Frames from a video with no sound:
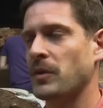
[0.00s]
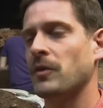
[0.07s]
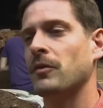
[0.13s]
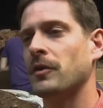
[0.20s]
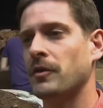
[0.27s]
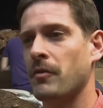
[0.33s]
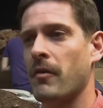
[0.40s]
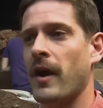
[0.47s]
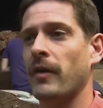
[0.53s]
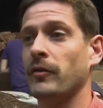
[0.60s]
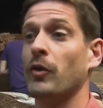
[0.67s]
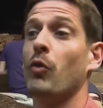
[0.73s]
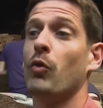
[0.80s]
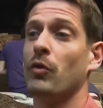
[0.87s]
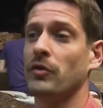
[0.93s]
period around
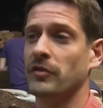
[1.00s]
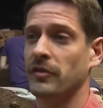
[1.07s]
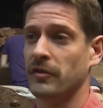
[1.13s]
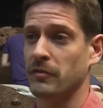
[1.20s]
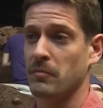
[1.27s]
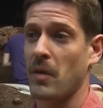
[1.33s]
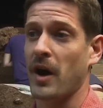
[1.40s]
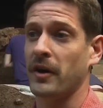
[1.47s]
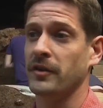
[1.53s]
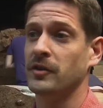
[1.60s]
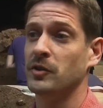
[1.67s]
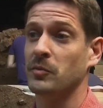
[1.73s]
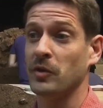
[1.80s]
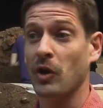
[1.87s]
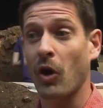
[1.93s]
the origins of modern
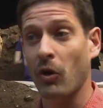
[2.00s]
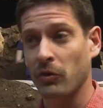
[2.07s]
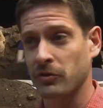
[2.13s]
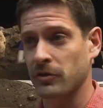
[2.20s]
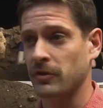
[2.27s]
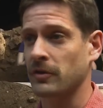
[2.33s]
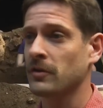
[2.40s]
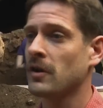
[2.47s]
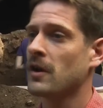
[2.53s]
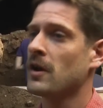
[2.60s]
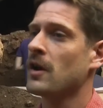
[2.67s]
human culture.